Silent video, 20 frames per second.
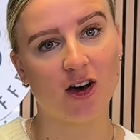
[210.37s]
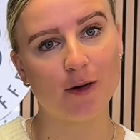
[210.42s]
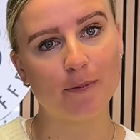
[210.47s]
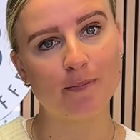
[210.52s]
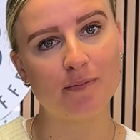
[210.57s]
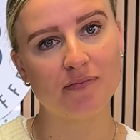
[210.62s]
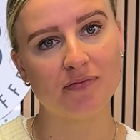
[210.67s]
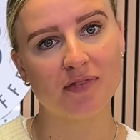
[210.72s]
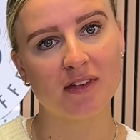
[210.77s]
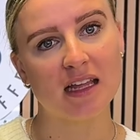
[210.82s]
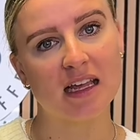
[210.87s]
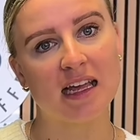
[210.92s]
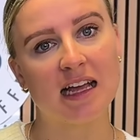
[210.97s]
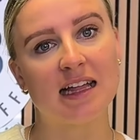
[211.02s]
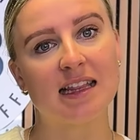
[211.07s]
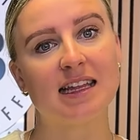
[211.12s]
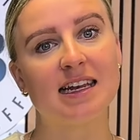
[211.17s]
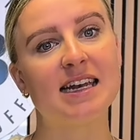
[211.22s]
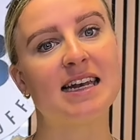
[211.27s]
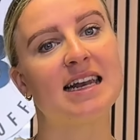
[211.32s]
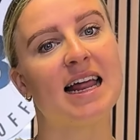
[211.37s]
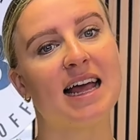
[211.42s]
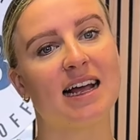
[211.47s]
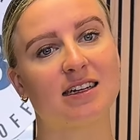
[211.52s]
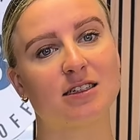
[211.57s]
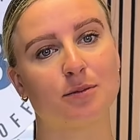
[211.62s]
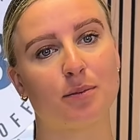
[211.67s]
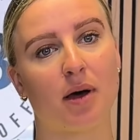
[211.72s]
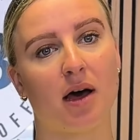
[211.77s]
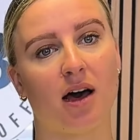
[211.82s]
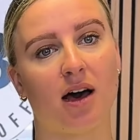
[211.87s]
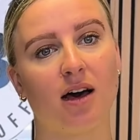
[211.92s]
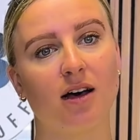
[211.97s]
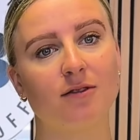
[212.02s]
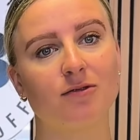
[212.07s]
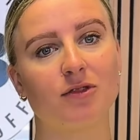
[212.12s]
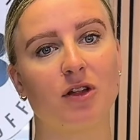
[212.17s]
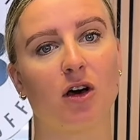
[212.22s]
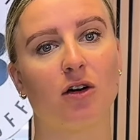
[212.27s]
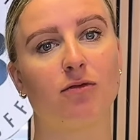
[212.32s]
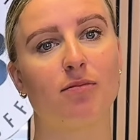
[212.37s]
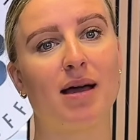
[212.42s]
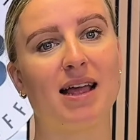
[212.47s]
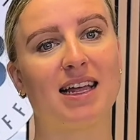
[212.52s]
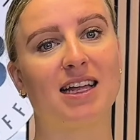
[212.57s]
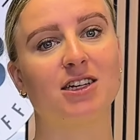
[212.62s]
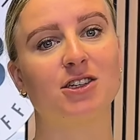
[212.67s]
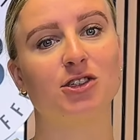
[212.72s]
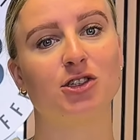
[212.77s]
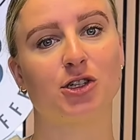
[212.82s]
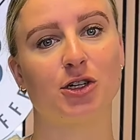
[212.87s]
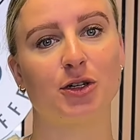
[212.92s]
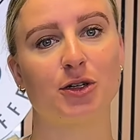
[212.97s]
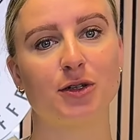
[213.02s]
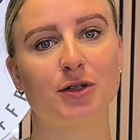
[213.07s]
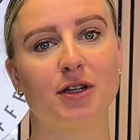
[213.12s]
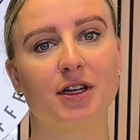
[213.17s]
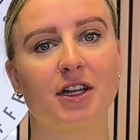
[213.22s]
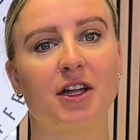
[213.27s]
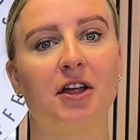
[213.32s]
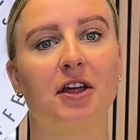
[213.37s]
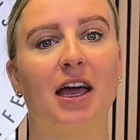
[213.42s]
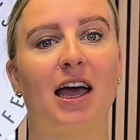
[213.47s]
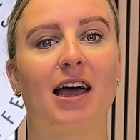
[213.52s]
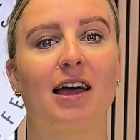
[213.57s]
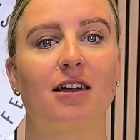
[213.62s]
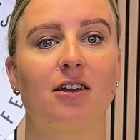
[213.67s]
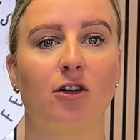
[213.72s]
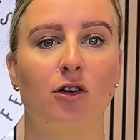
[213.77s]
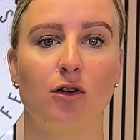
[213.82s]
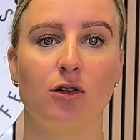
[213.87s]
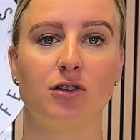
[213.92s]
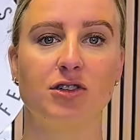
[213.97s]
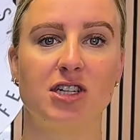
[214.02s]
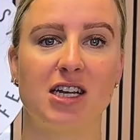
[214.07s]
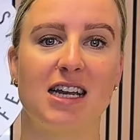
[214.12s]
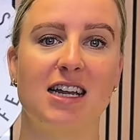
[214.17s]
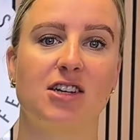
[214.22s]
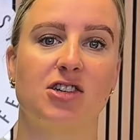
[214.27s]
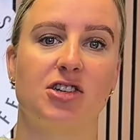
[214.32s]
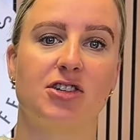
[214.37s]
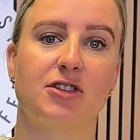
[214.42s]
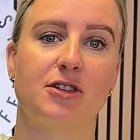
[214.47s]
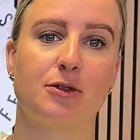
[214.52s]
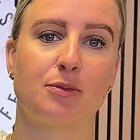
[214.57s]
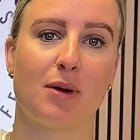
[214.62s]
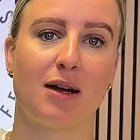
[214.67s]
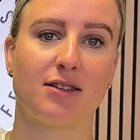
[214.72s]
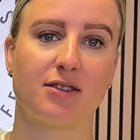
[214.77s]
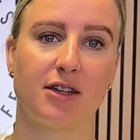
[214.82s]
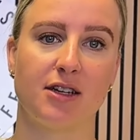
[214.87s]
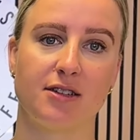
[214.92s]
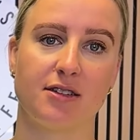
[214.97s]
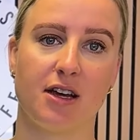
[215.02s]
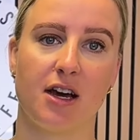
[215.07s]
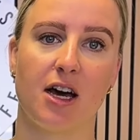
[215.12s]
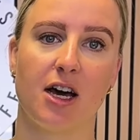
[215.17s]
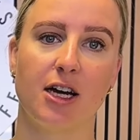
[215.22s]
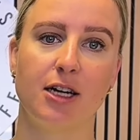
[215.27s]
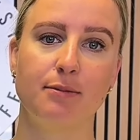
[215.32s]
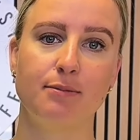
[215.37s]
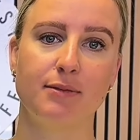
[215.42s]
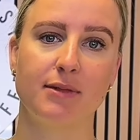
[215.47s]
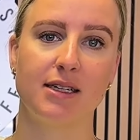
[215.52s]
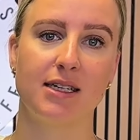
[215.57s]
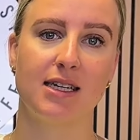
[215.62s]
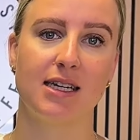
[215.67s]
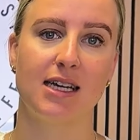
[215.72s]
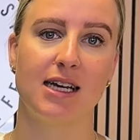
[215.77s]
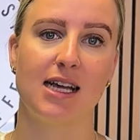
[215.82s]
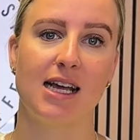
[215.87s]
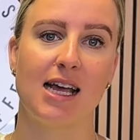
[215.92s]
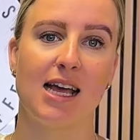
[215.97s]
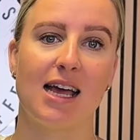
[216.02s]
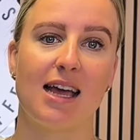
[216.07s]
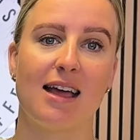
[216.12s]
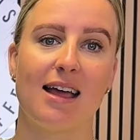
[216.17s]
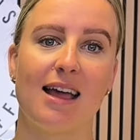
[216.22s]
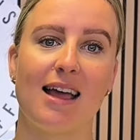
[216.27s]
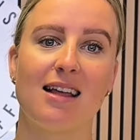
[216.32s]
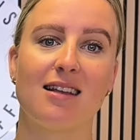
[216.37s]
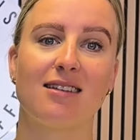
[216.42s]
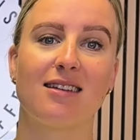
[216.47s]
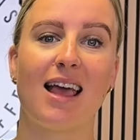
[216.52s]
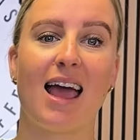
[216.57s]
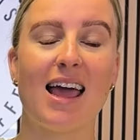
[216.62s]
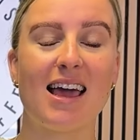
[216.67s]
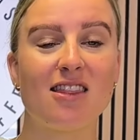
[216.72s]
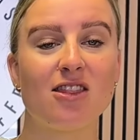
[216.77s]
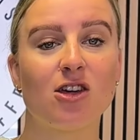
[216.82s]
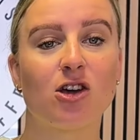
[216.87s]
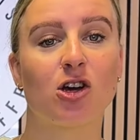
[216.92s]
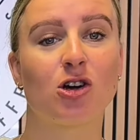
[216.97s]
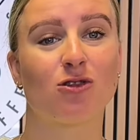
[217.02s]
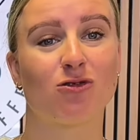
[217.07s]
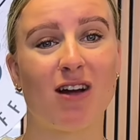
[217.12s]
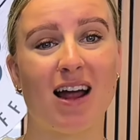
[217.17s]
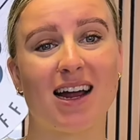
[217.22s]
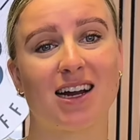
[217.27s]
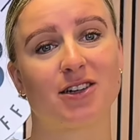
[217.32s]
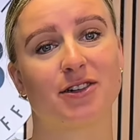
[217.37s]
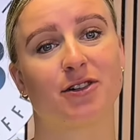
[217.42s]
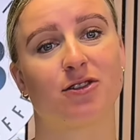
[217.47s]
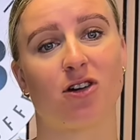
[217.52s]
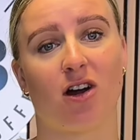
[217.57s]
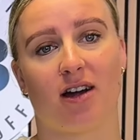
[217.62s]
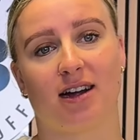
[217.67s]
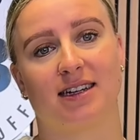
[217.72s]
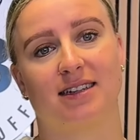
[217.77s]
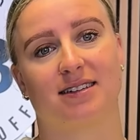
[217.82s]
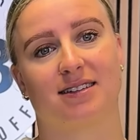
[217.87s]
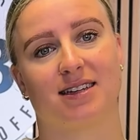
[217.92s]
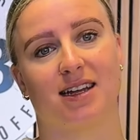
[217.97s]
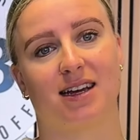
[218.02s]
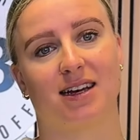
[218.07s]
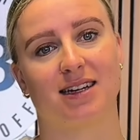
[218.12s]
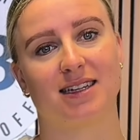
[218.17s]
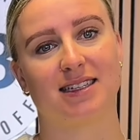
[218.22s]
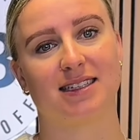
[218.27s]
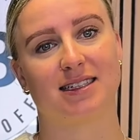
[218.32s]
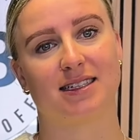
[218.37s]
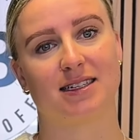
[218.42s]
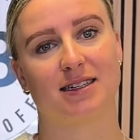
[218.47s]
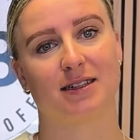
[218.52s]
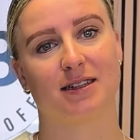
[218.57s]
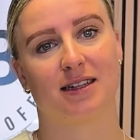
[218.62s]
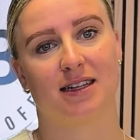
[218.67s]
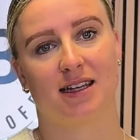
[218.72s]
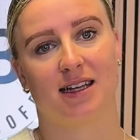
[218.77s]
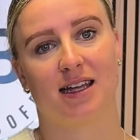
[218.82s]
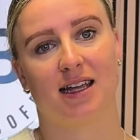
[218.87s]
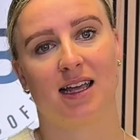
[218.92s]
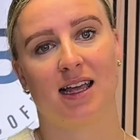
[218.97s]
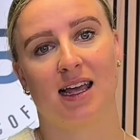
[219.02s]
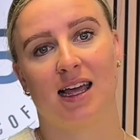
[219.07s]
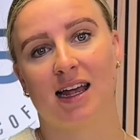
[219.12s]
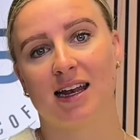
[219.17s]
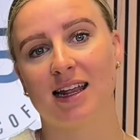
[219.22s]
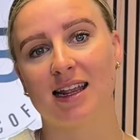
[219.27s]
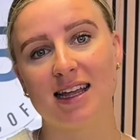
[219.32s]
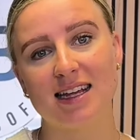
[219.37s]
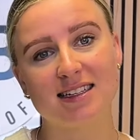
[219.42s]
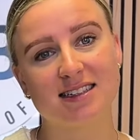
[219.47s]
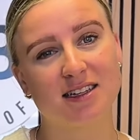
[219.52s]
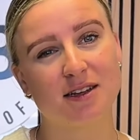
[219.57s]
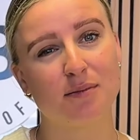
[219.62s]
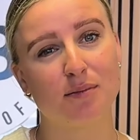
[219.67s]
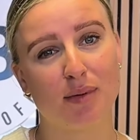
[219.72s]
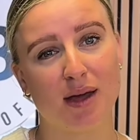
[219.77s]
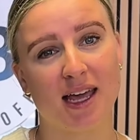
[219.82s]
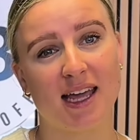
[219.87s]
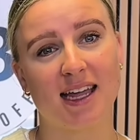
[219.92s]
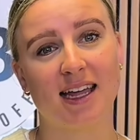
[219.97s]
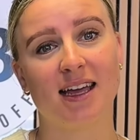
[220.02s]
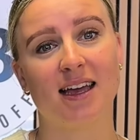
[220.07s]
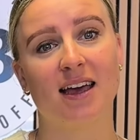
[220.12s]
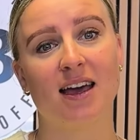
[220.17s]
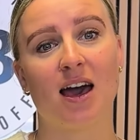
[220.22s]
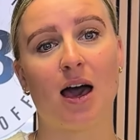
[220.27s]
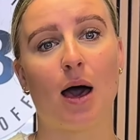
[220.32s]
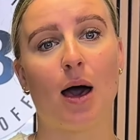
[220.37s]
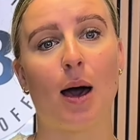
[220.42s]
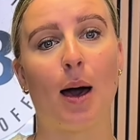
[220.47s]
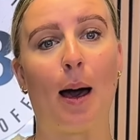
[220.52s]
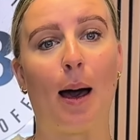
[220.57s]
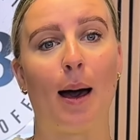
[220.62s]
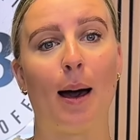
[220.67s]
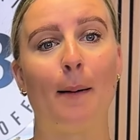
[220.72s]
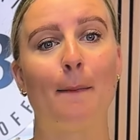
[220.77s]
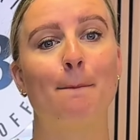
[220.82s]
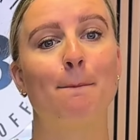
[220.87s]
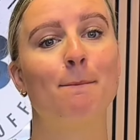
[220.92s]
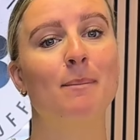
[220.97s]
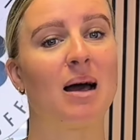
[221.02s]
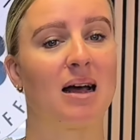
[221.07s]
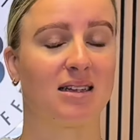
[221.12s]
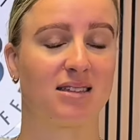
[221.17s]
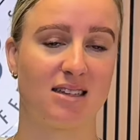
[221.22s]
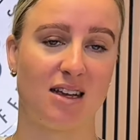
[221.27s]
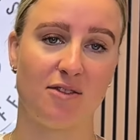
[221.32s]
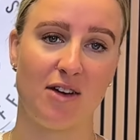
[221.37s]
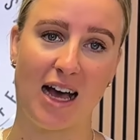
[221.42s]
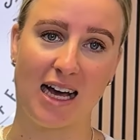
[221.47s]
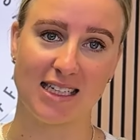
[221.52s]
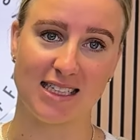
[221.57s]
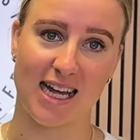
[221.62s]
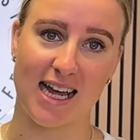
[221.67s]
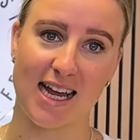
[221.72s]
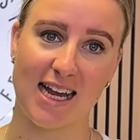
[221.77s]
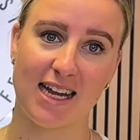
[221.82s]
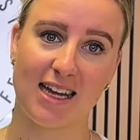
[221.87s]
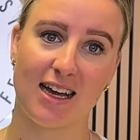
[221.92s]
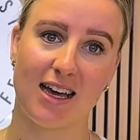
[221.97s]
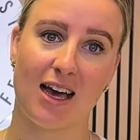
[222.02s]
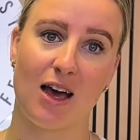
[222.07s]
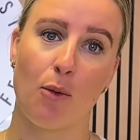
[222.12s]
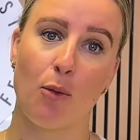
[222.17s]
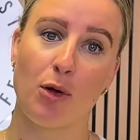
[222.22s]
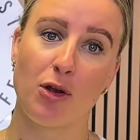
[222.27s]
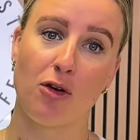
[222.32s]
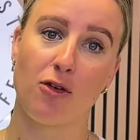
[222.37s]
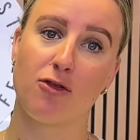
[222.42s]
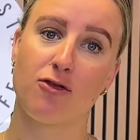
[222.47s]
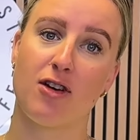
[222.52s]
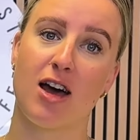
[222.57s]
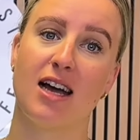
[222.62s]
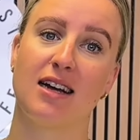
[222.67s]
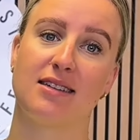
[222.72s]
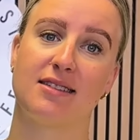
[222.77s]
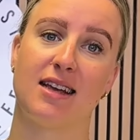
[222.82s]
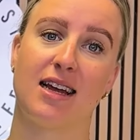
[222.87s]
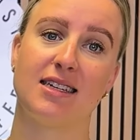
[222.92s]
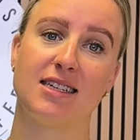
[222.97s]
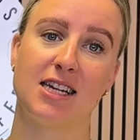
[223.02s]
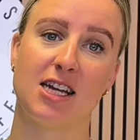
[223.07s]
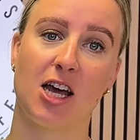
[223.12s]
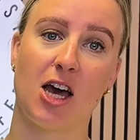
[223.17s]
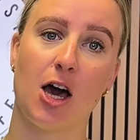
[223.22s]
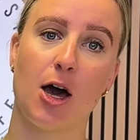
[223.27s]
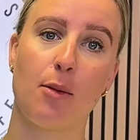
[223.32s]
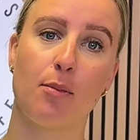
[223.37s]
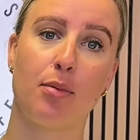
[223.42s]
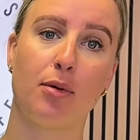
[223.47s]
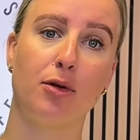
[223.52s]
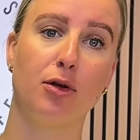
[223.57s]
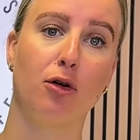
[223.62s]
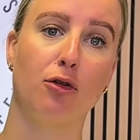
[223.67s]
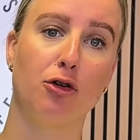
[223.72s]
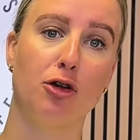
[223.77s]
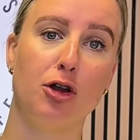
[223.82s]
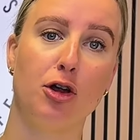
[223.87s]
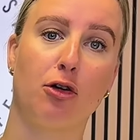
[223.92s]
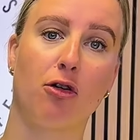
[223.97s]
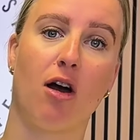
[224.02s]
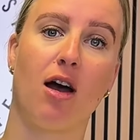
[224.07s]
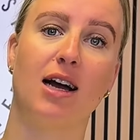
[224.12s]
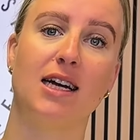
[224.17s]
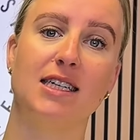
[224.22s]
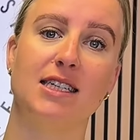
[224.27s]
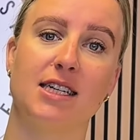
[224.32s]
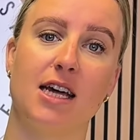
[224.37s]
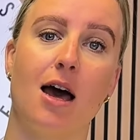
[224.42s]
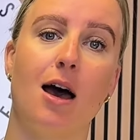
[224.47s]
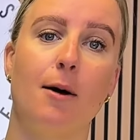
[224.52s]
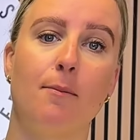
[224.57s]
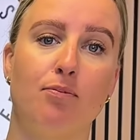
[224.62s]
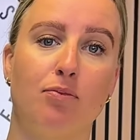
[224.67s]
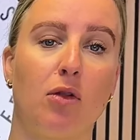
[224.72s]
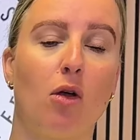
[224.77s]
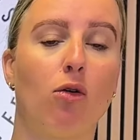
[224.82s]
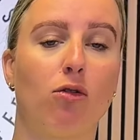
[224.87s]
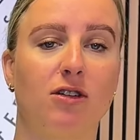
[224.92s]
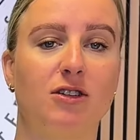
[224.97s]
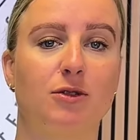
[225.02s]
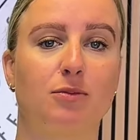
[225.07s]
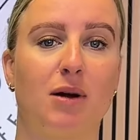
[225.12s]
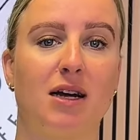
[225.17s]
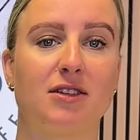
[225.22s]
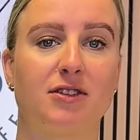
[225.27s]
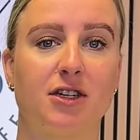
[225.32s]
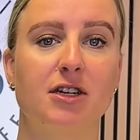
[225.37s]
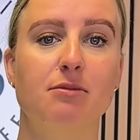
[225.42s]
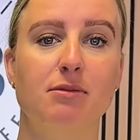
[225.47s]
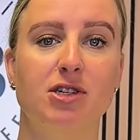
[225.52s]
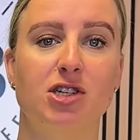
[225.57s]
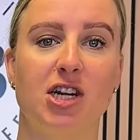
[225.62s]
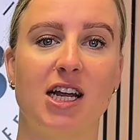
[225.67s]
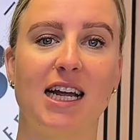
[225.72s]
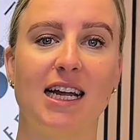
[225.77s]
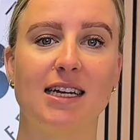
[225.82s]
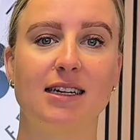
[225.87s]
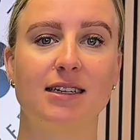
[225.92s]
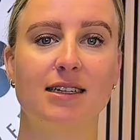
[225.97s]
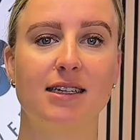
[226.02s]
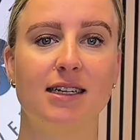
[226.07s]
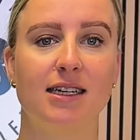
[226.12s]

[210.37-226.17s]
on, the next part of making sure that you get your delicious espressos at home is getting the correct grind size. And this can be a massive headache when you're first setting up your new grinder or espresso machine,